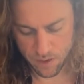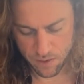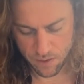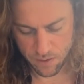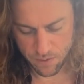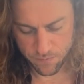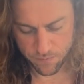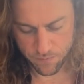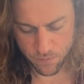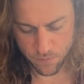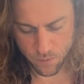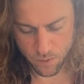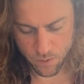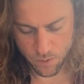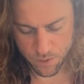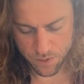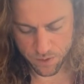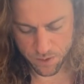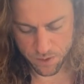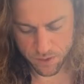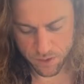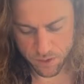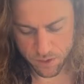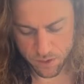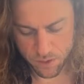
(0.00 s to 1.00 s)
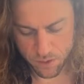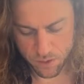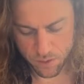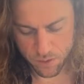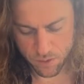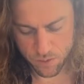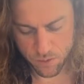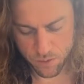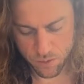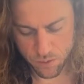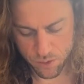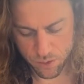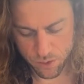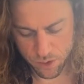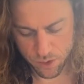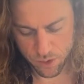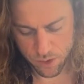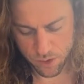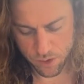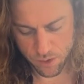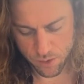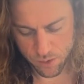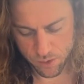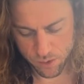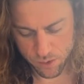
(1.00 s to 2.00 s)
For the new
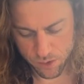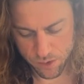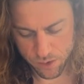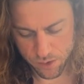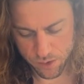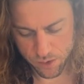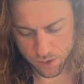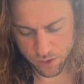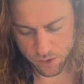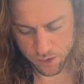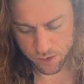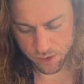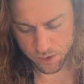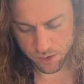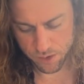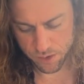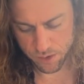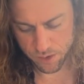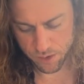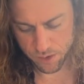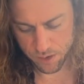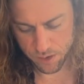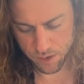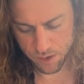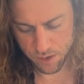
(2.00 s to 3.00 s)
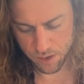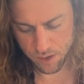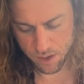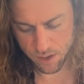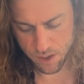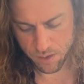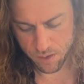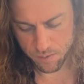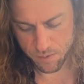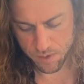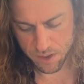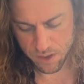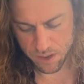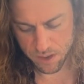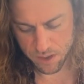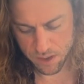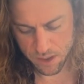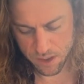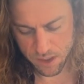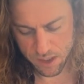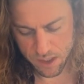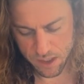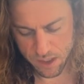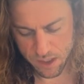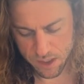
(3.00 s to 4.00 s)
users
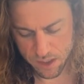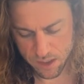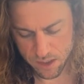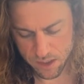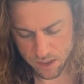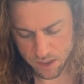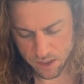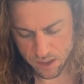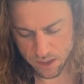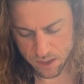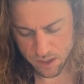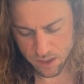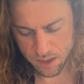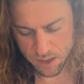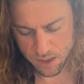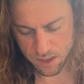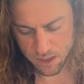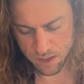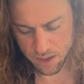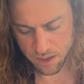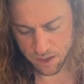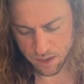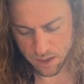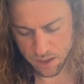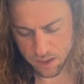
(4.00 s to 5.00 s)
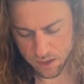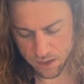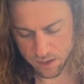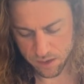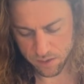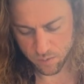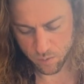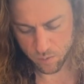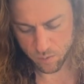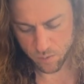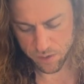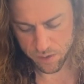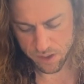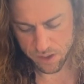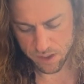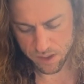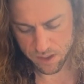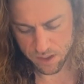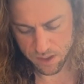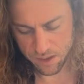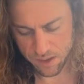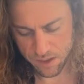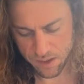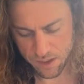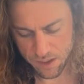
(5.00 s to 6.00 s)
coming in this week
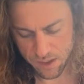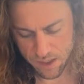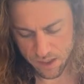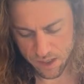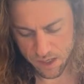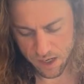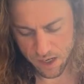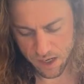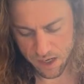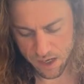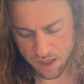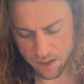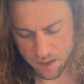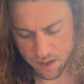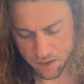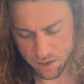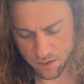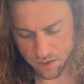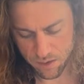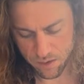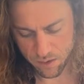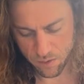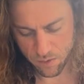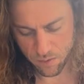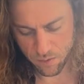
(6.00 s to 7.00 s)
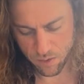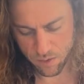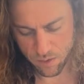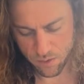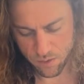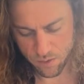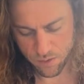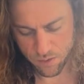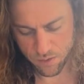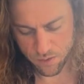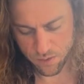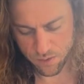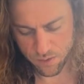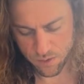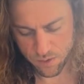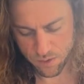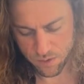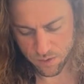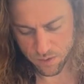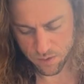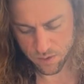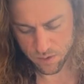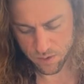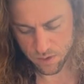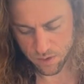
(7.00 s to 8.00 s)
and the growth
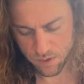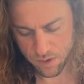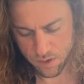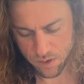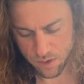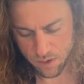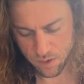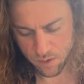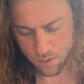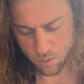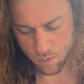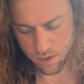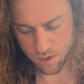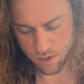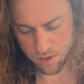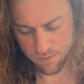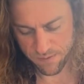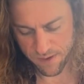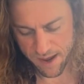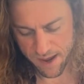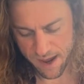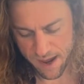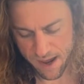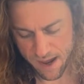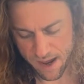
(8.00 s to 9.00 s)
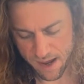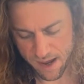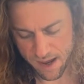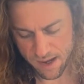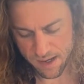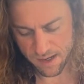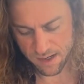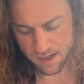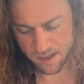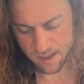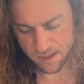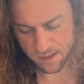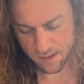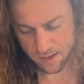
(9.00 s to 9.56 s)
we've had,